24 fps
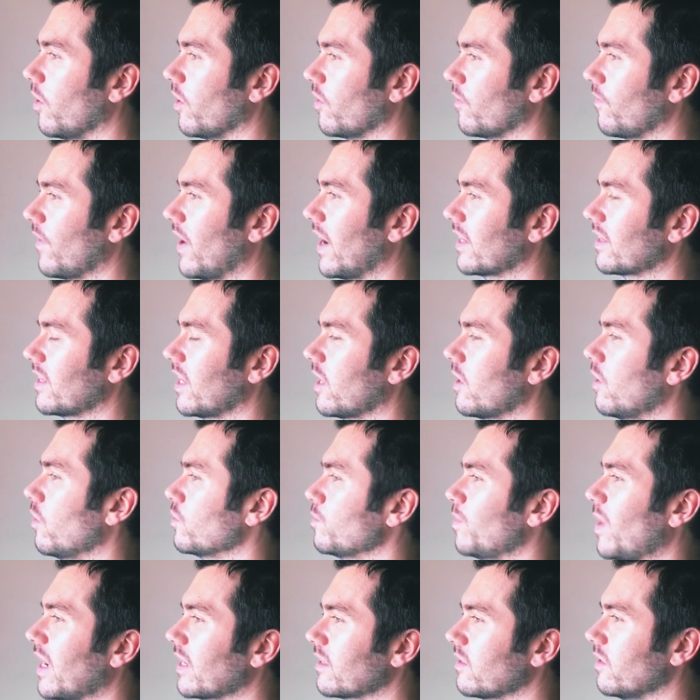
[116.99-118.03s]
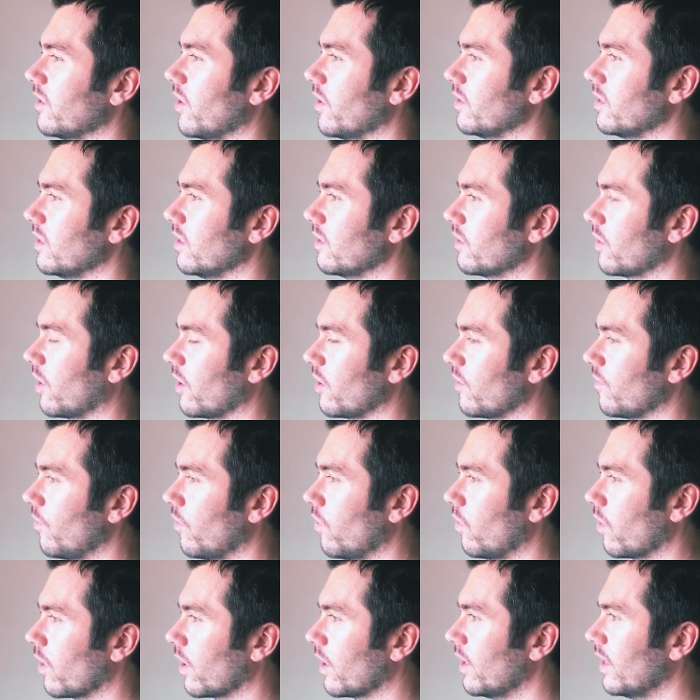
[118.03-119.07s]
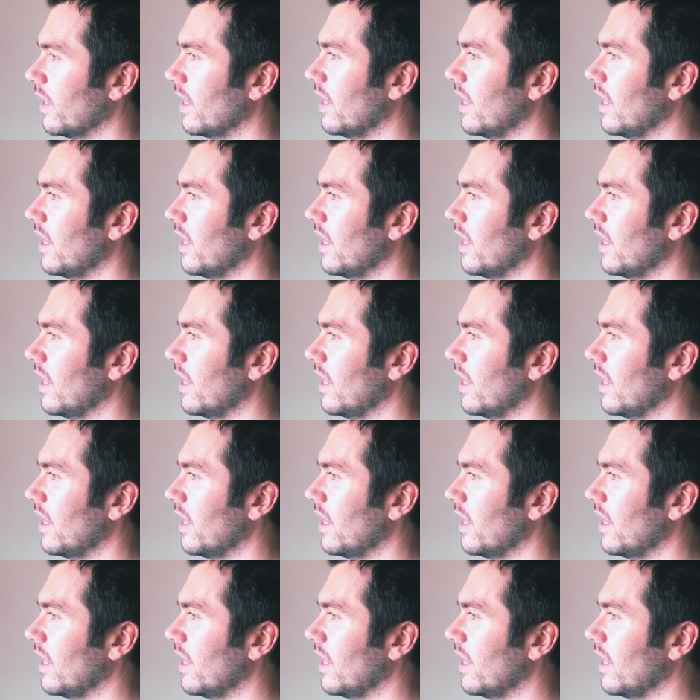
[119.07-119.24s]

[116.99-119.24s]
In fact, that goes back to 1934